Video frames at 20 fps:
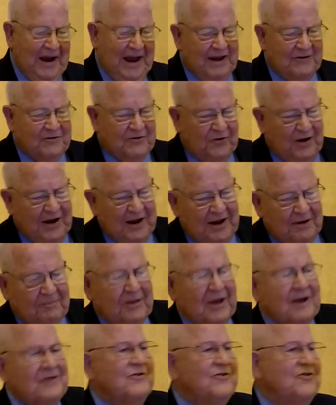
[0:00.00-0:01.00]
I
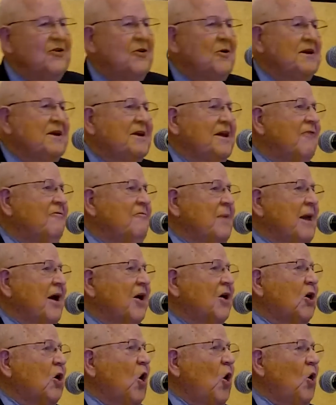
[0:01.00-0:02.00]
dream that you would give me
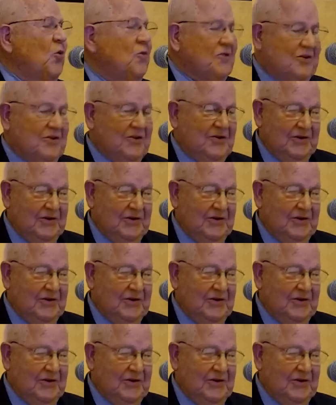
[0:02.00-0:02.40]
a coat.